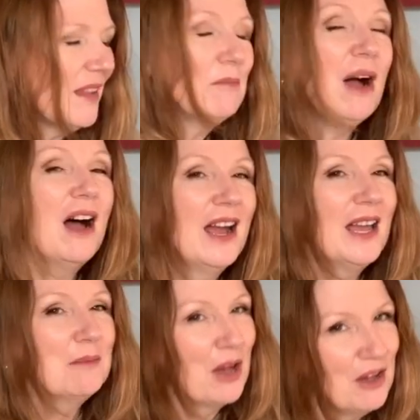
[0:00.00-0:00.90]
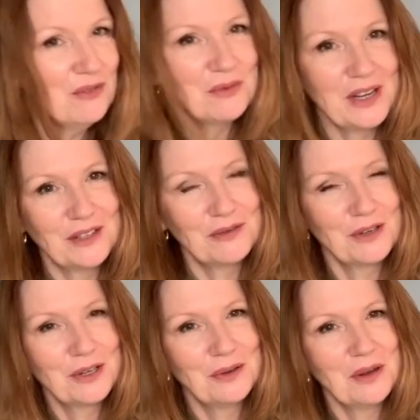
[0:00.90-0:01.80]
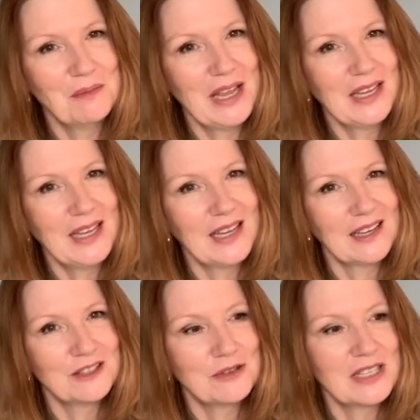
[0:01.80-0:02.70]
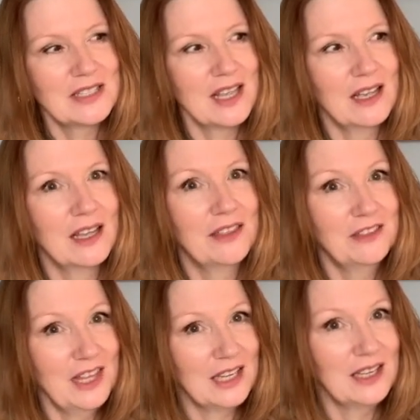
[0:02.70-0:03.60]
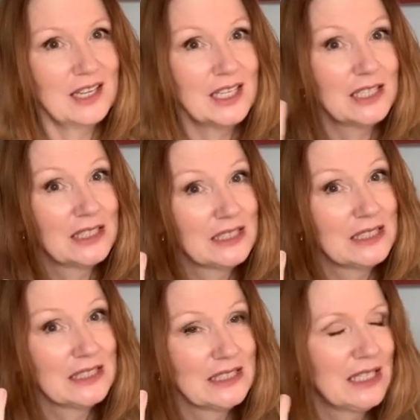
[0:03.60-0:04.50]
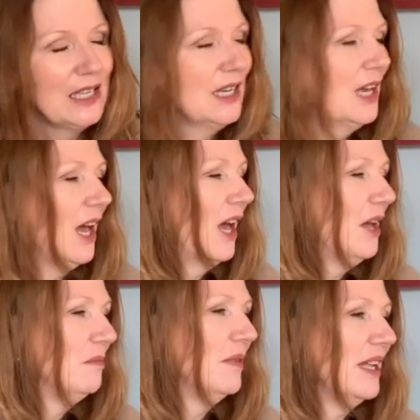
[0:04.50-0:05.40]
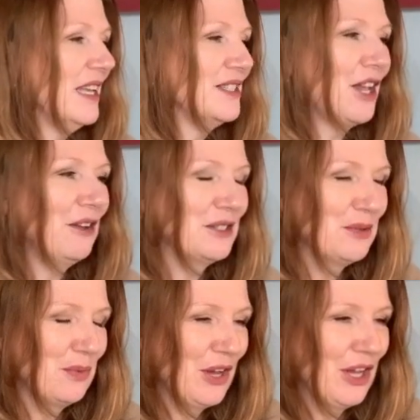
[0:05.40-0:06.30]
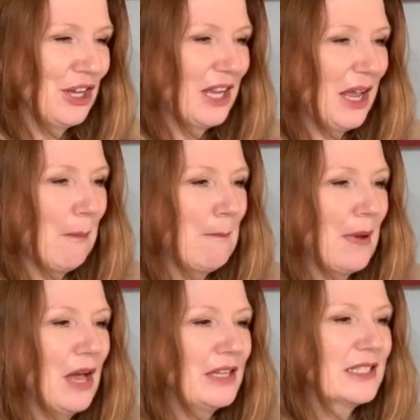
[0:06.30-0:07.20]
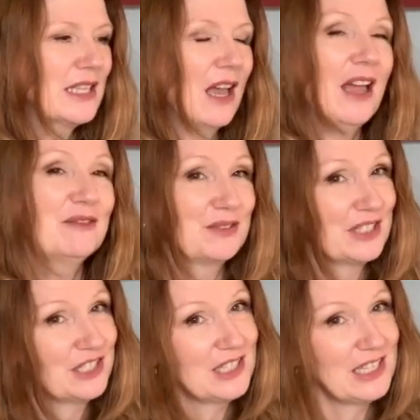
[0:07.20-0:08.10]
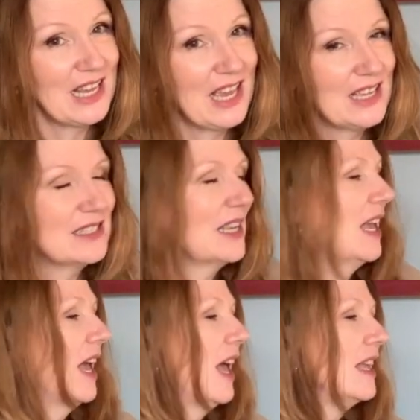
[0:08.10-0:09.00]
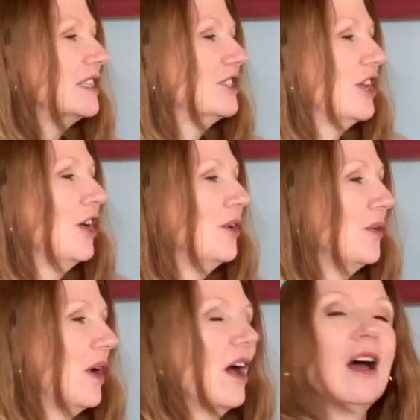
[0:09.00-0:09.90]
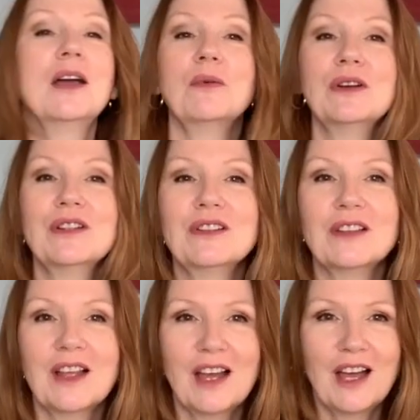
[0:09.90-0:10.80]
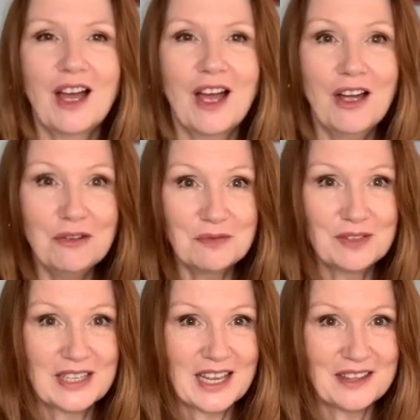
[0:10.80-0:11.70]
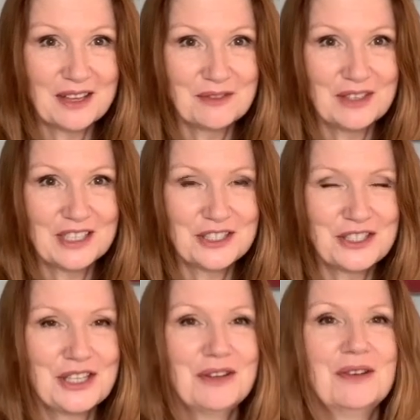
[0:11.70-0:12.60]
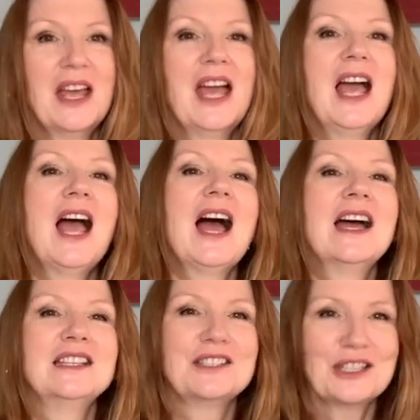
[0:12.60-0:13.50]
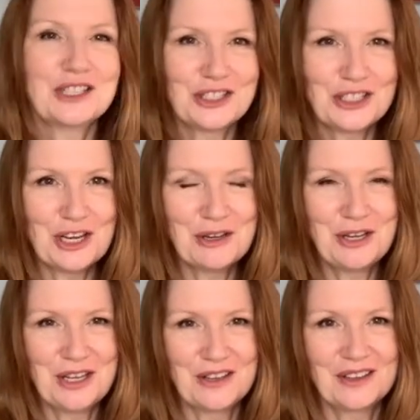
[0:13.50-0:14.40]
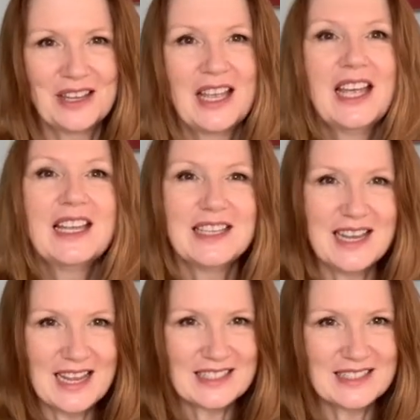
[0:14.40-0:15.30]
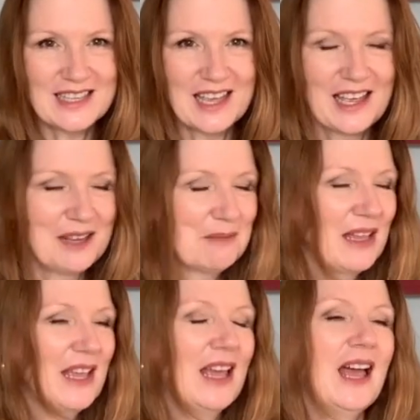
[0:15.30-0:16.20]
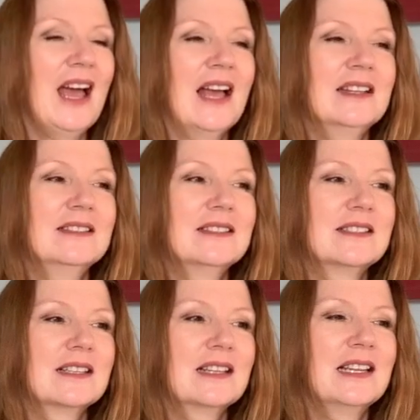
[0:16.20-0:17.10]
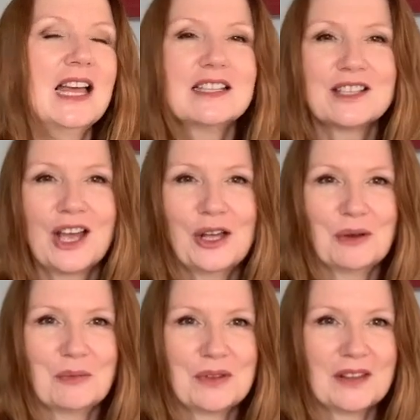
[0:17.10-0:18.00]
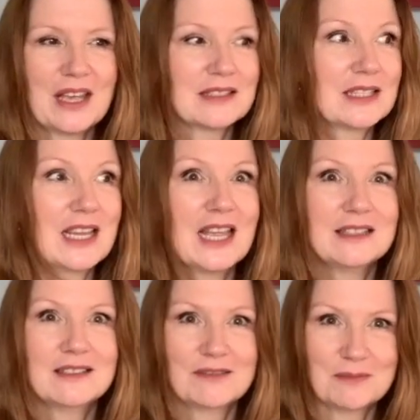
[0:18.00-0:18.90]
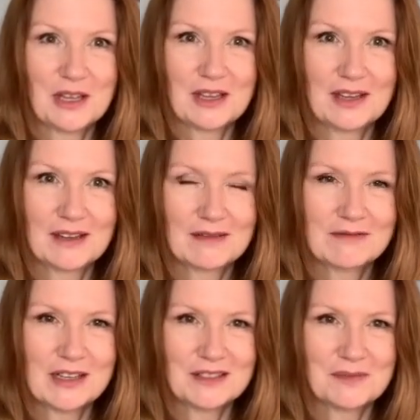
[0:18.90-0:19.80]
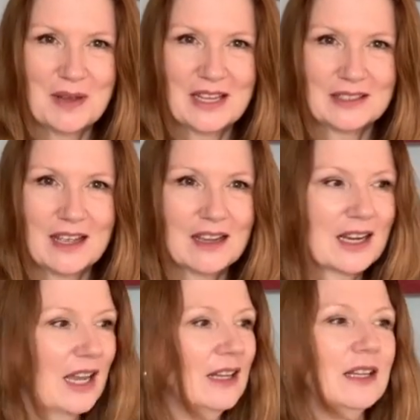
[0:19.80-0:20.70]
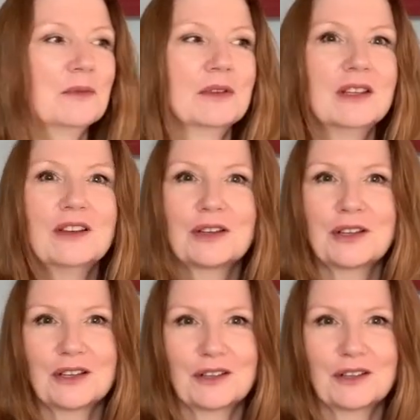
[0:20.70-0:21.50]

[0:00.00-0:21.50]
but I am halfway through making a dress that I think um, is going to work, but I haven't finished it yet. So I will hopefully get that finished soon and show you next time. And let's hope that that's the end of my run of bad luck and it will look